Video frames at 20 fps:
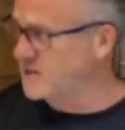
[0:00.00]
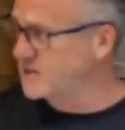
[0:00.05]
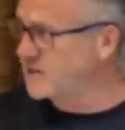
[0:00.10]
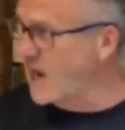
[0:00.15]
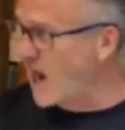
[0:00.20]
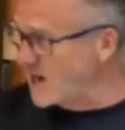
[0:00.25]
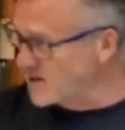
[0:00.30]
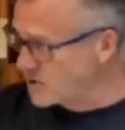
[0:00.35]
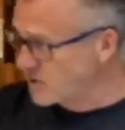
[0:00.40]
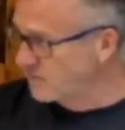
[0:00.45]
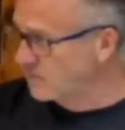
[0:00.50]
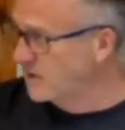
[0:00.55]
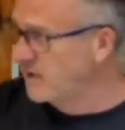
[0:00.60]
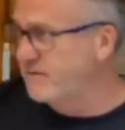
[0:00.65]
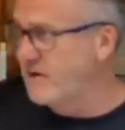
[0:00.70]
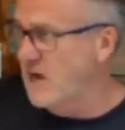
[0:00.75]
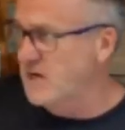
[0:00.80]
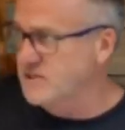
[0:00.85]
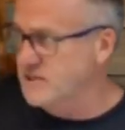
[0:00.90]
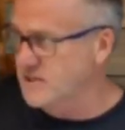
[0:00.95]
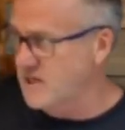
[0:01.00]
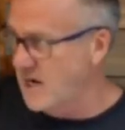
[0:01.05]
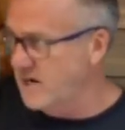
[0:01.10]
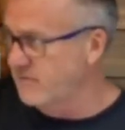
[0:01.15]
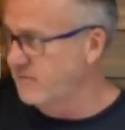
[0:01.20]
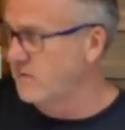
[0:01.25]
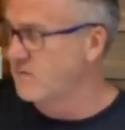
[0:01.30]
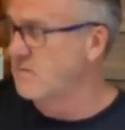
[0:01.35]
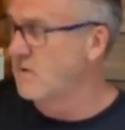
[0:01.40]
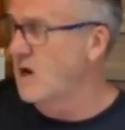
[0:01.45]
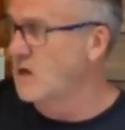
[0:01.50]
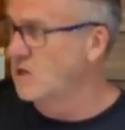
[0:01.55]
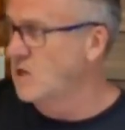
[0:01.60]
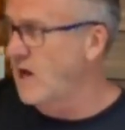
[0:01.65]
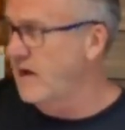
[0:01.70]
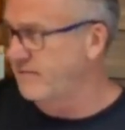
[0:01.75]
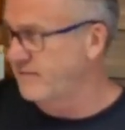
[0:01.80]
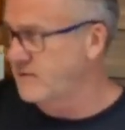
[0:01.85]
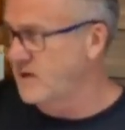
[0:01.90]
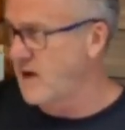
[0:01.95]
guys who've lived outside for a
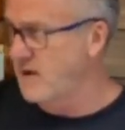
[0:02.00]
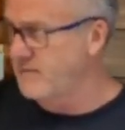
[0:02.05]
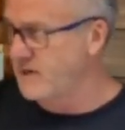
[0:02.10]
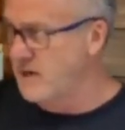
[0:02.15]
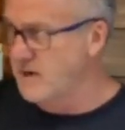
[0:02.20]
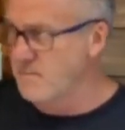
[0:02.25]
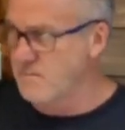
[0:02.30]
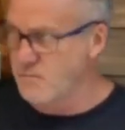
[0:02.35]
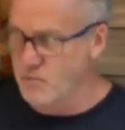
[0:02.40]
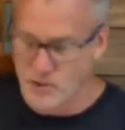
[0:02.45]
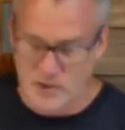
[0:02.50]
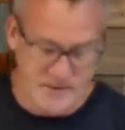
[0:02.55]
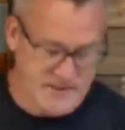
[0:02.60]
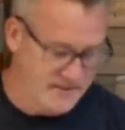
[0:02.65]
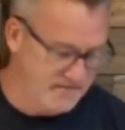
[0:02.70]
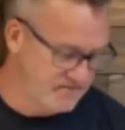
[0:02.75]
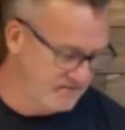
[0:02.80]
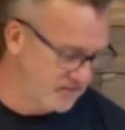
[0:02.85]
lifetime and in prison,